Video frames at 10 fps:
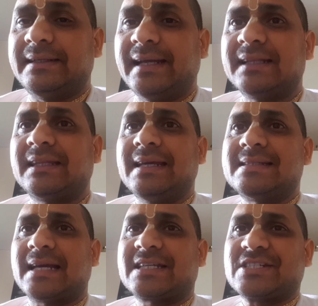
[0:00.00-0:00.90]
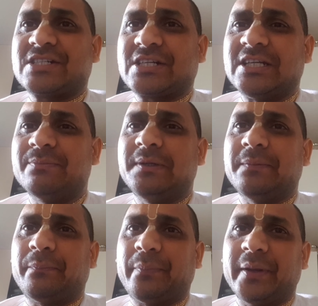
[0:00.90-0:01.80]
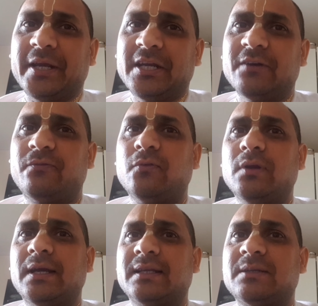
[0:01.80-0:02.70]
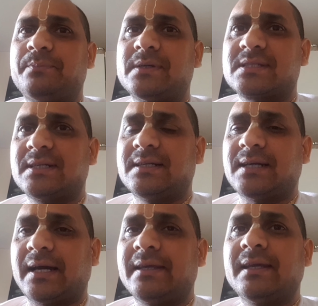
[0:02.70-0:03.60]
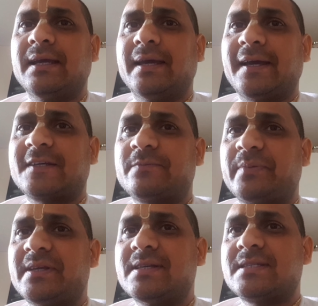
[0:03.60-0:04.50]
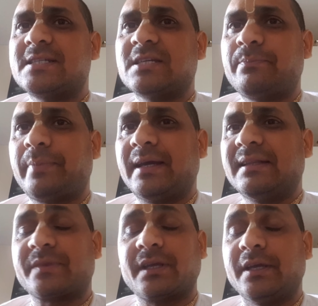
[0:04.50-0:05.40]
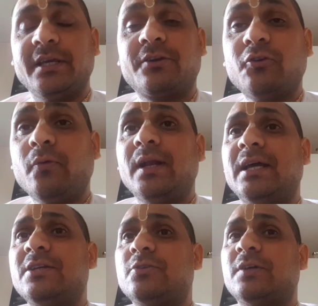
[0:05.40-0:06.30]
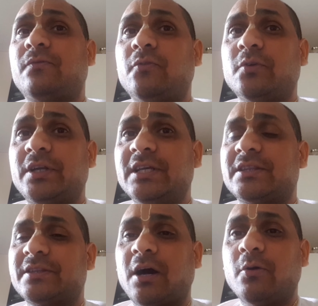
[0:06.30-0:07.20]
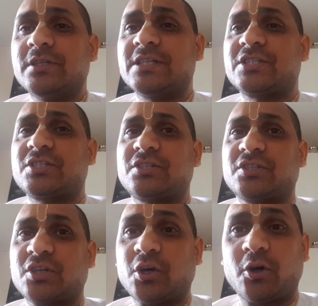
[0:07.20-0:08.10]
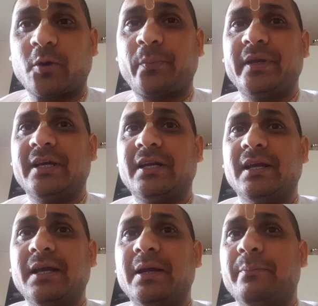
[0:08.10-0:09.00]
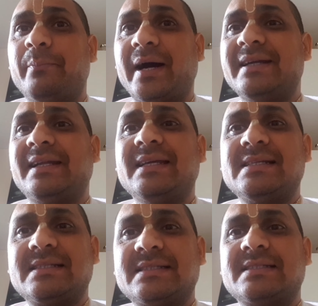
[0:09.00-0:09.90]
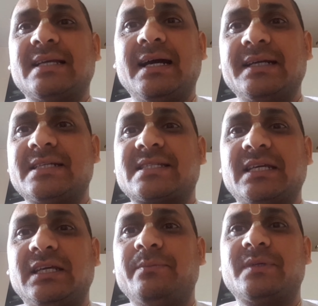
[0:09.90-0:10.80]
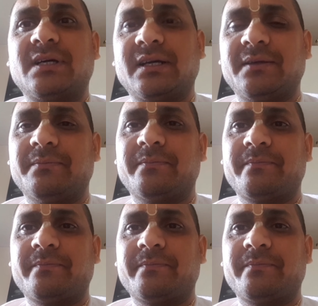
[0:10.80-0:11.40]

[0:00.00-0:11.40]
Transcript: death is extremely painful, and the person dying experiences a pain that equivalent to the 40,000 scorpion biting at the same time.